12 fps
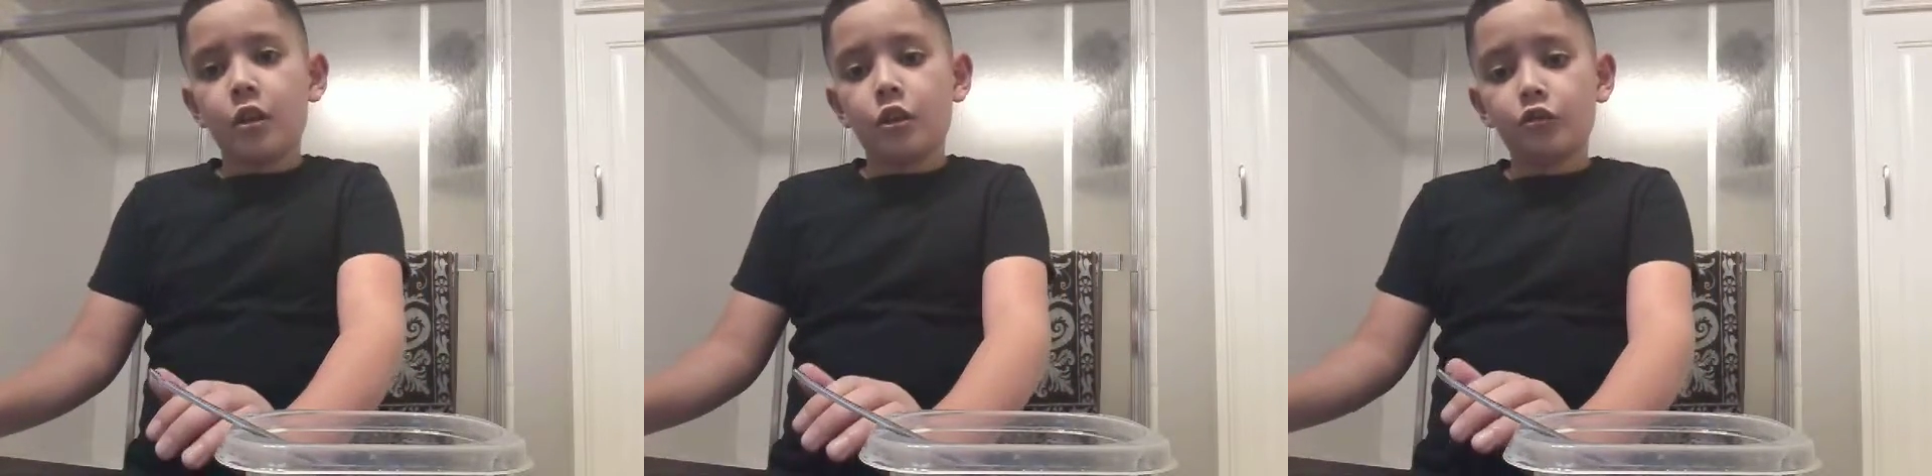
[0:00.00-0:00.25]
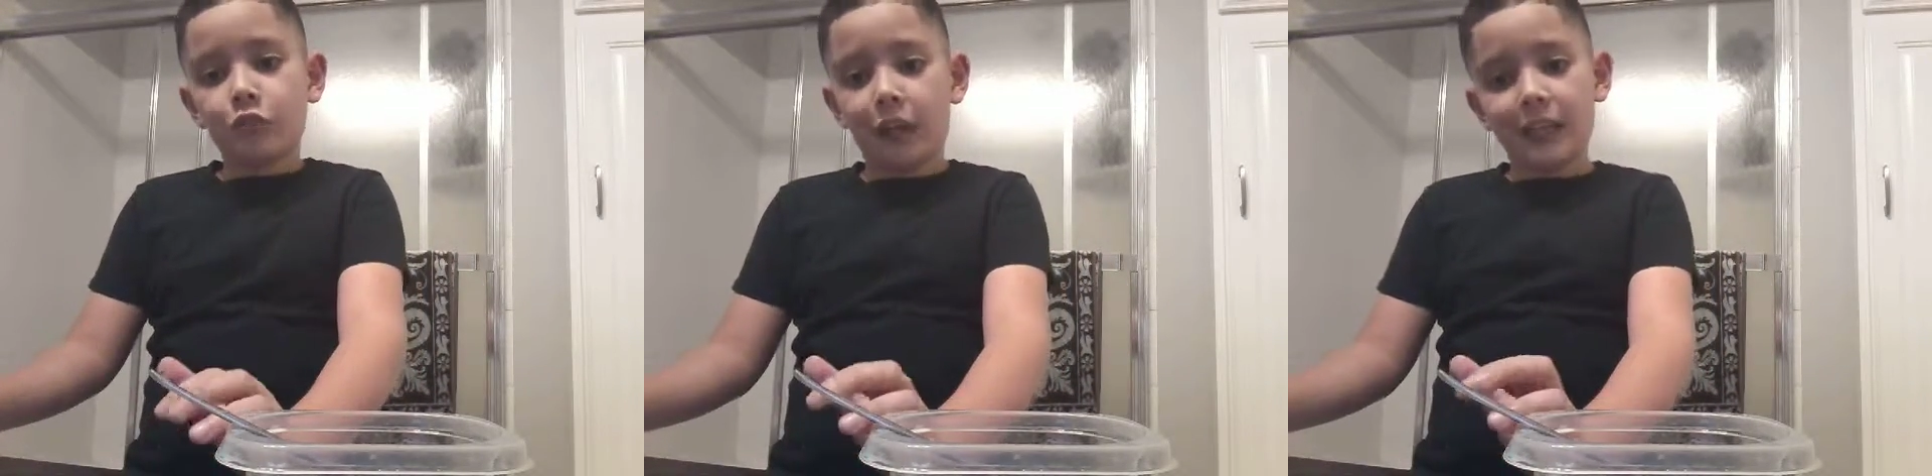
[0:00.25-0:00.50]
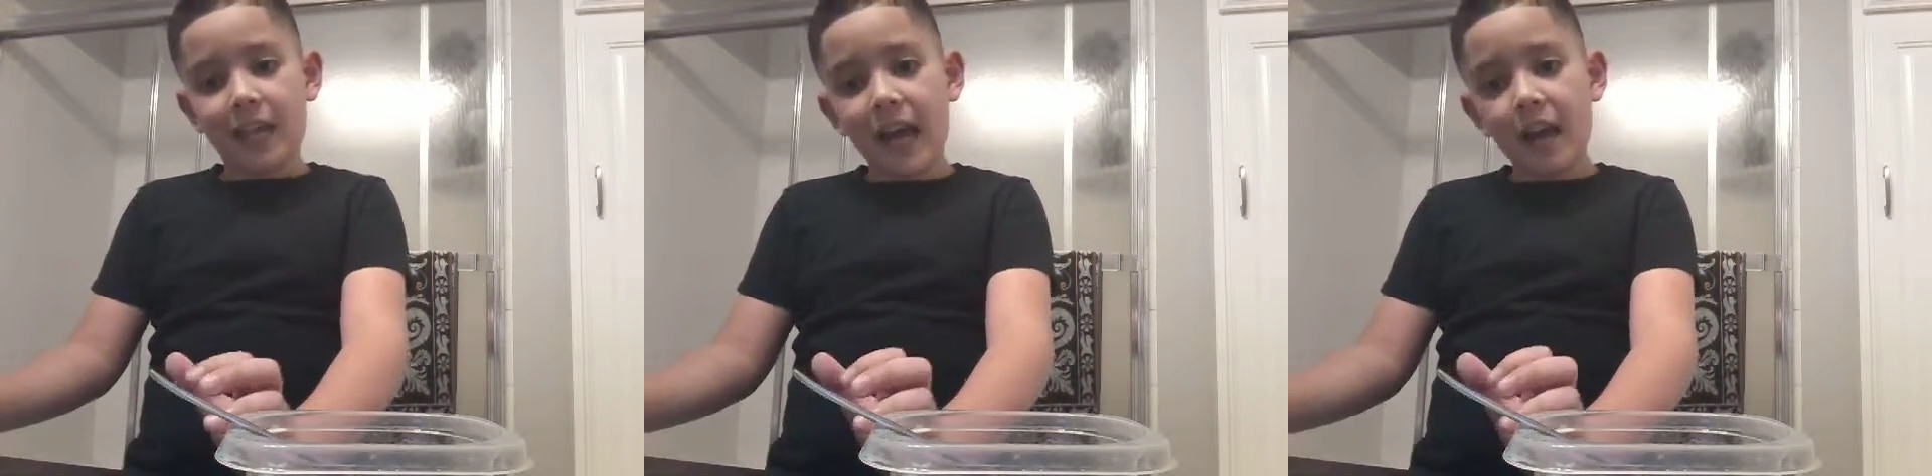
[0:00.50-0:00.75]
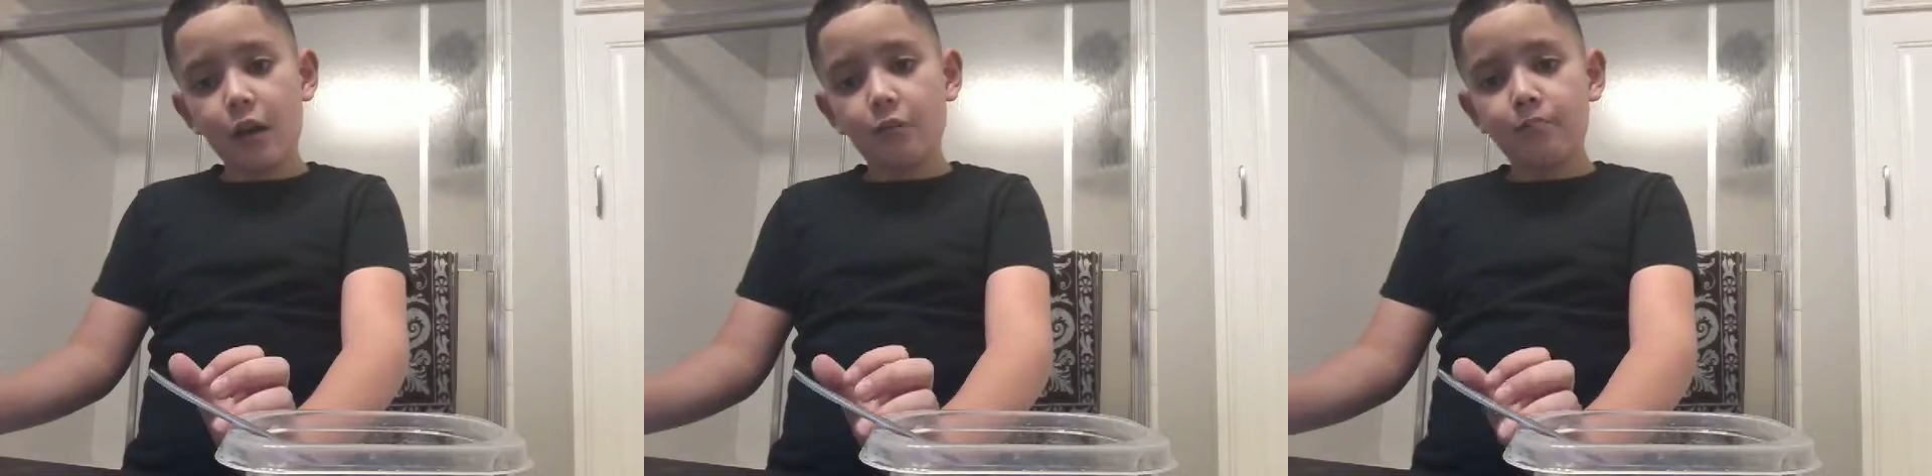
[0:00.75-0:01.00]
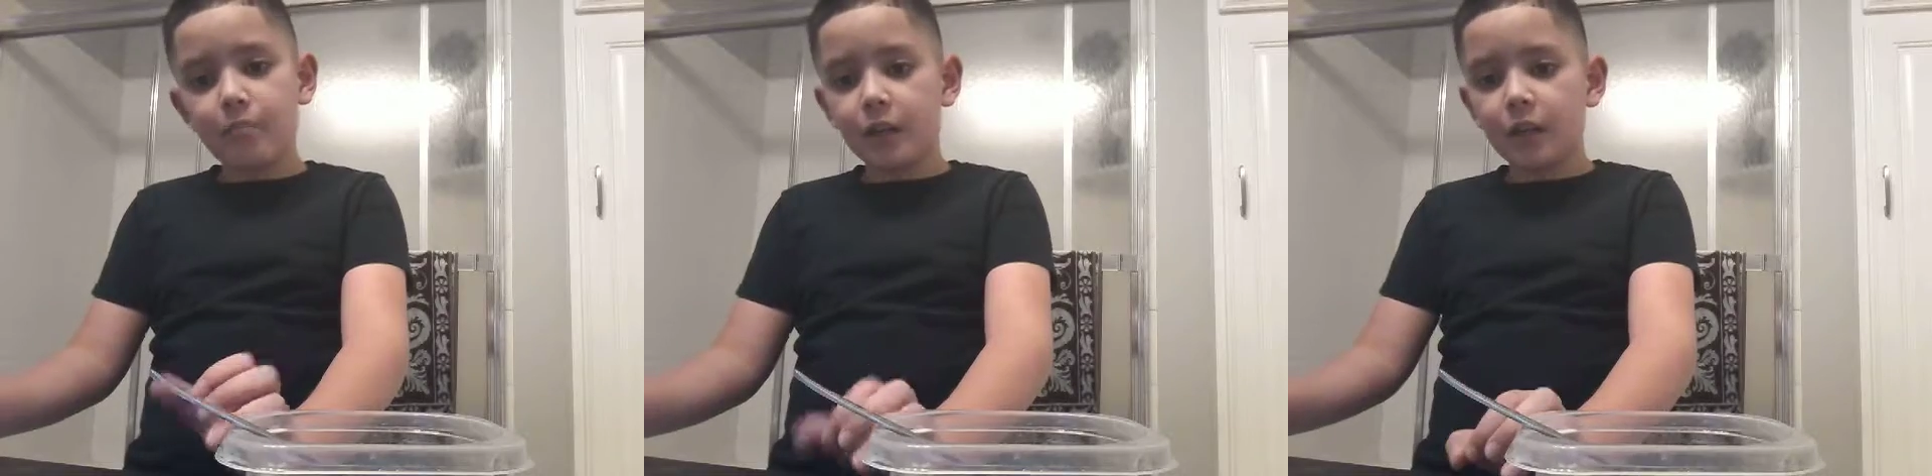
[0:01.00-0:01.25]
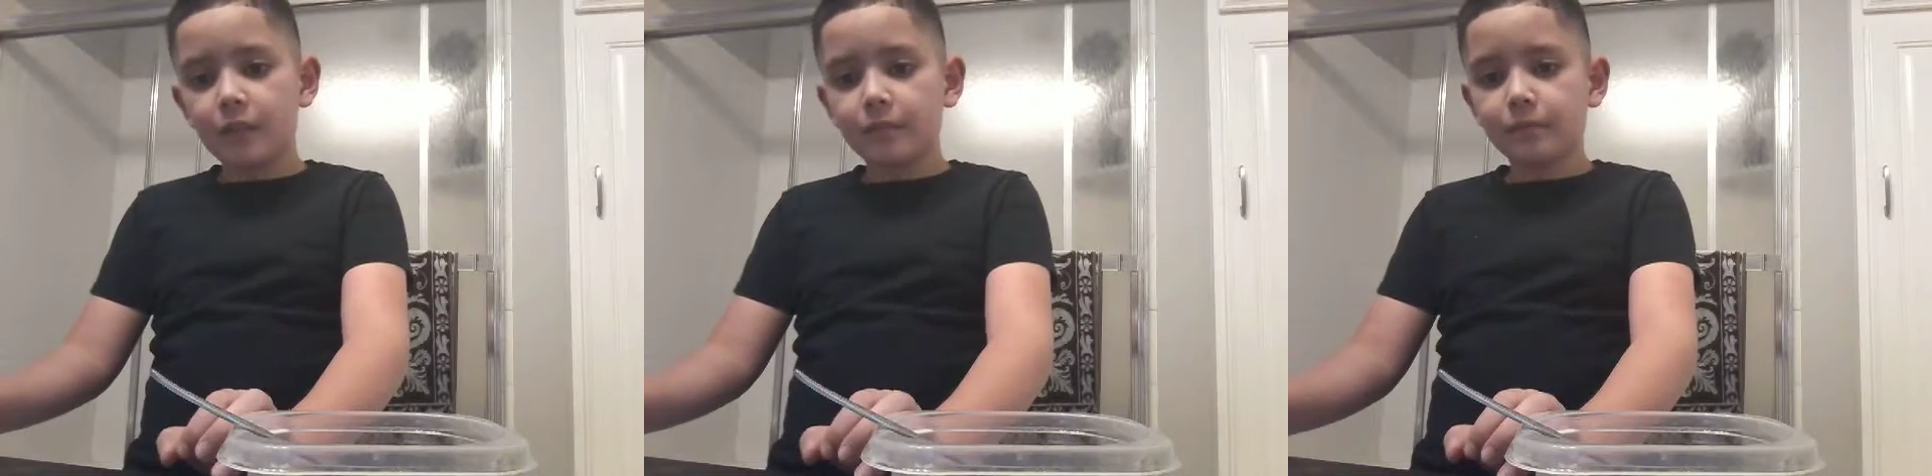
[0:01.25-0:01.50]
try it out,
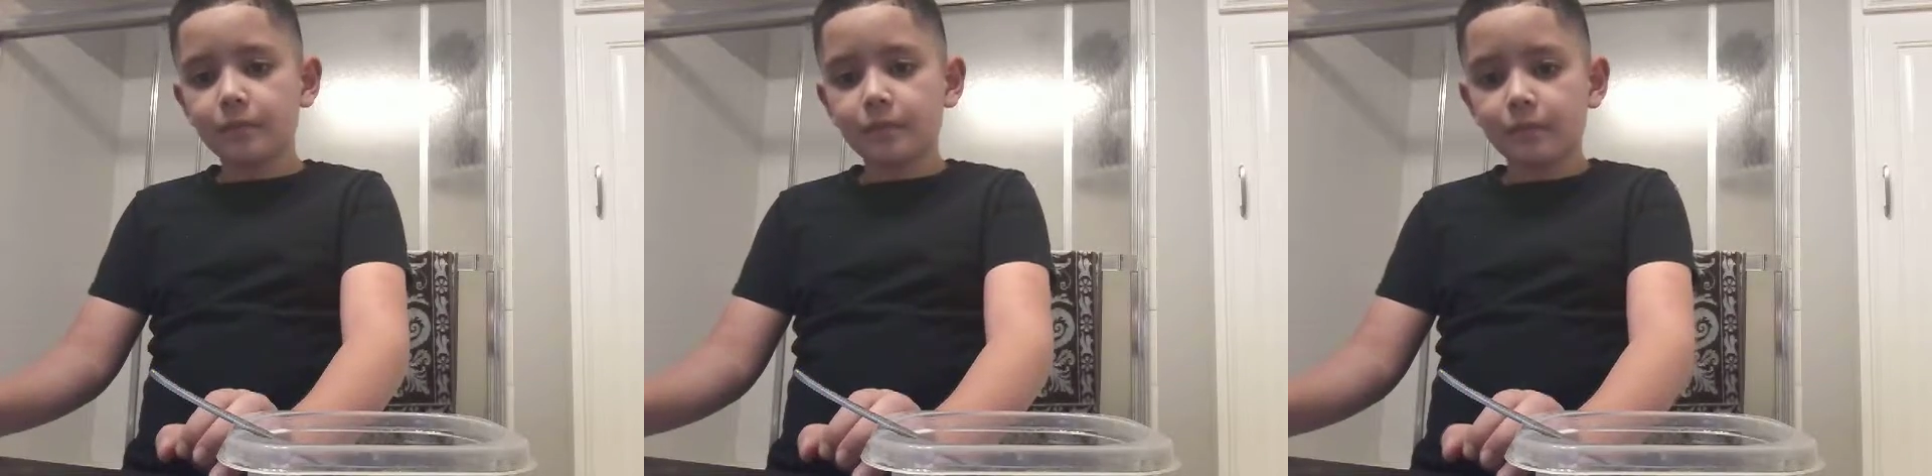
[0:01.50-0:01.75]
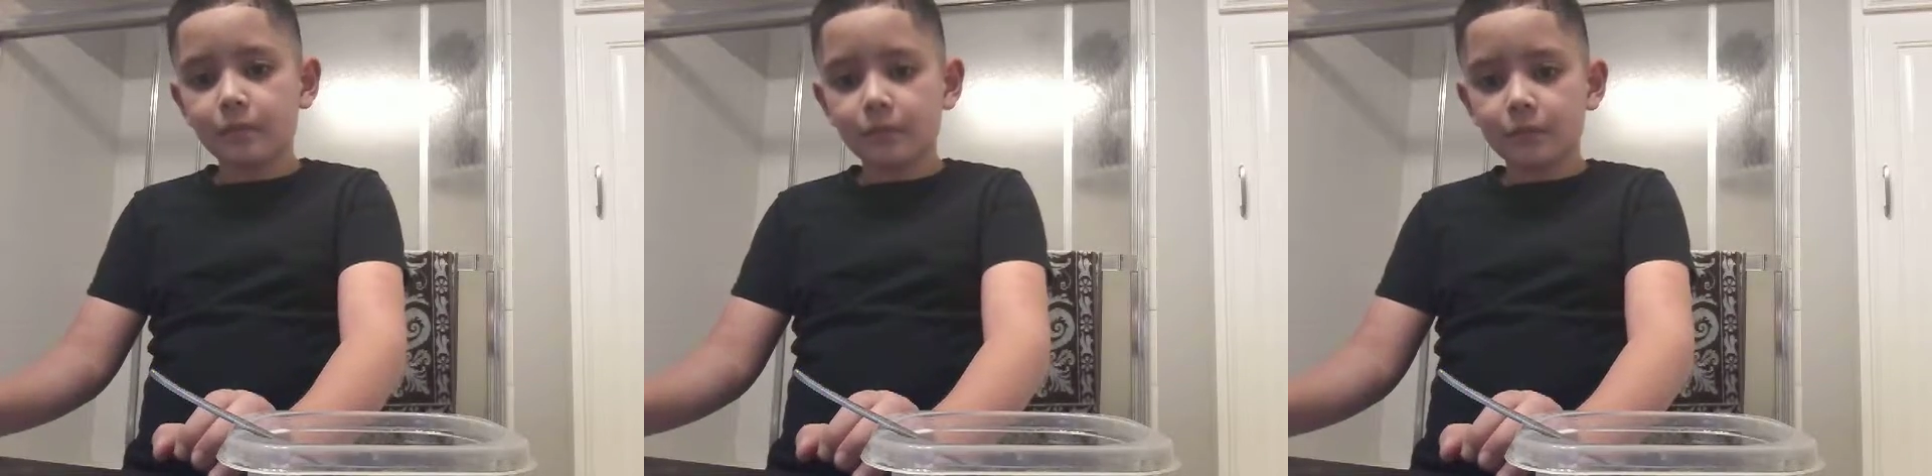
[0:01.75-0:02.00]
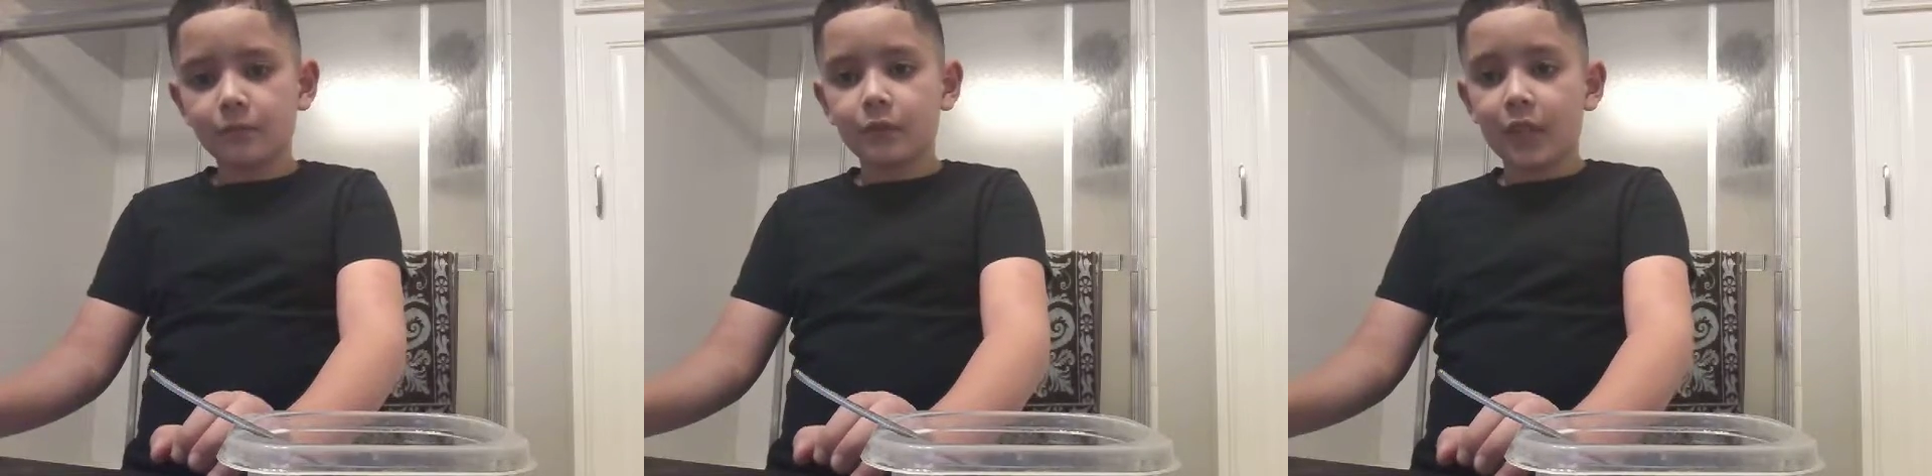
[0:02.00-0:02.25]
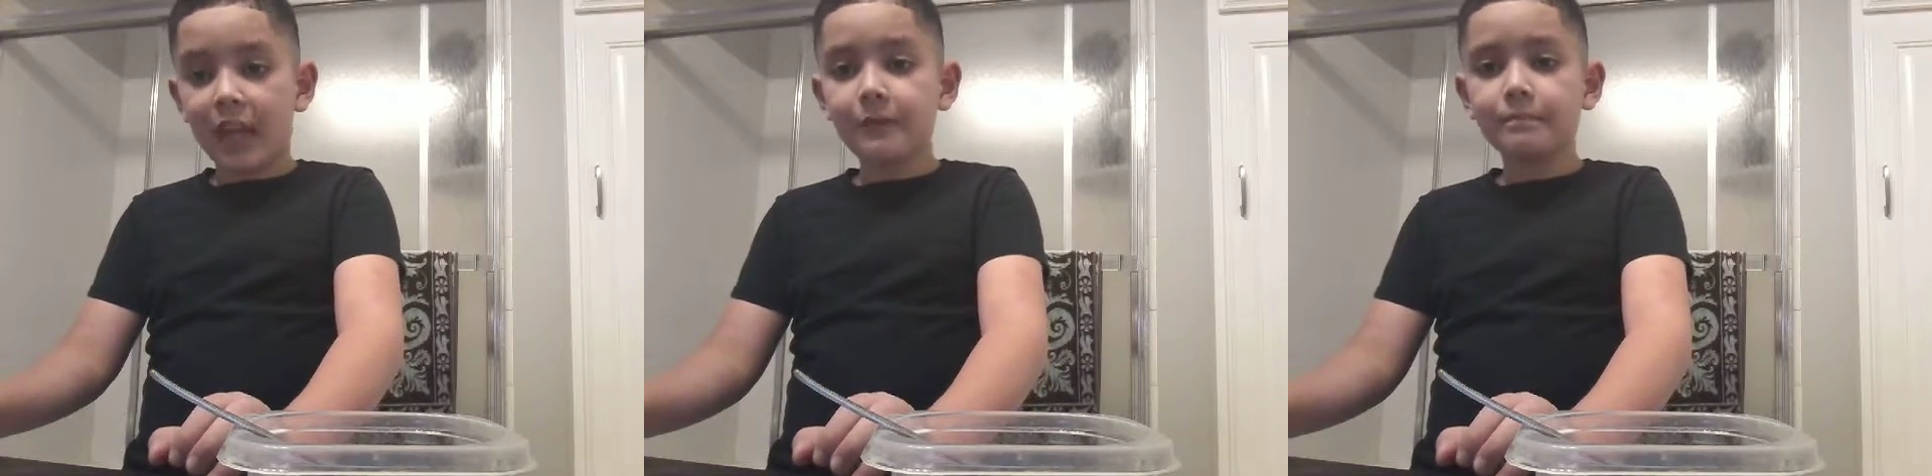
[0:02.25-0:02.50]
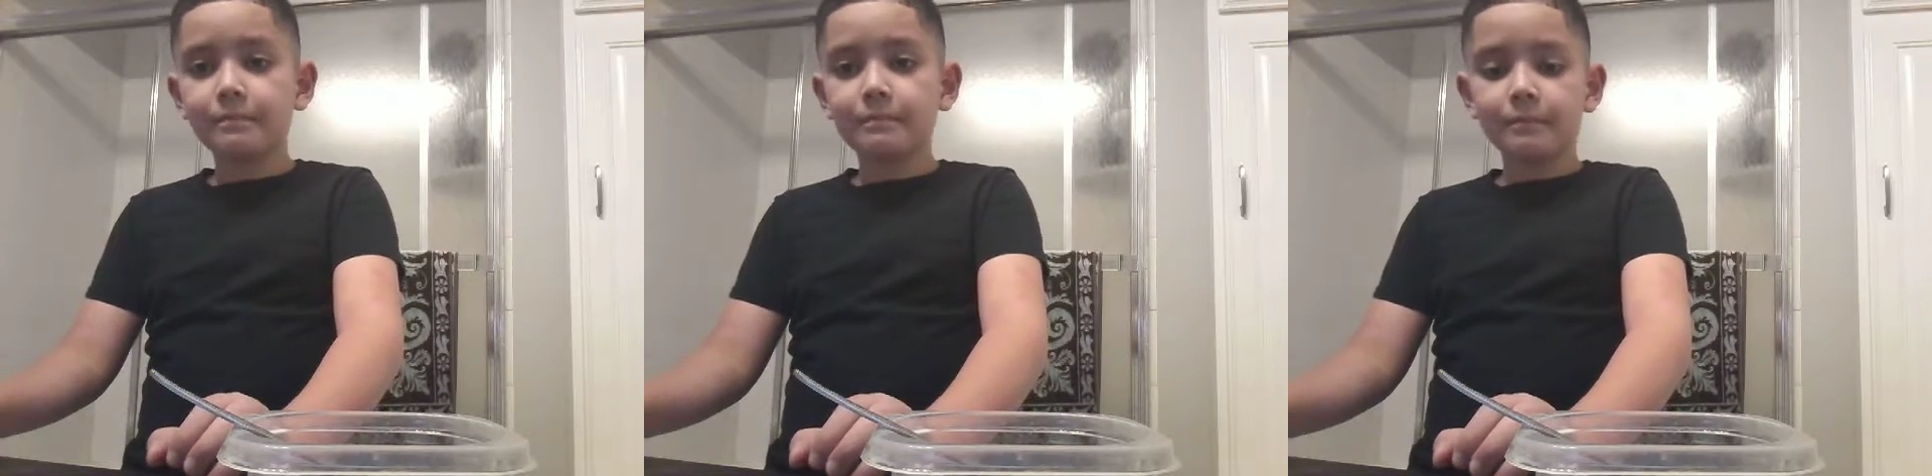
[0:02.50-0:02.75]
but okay.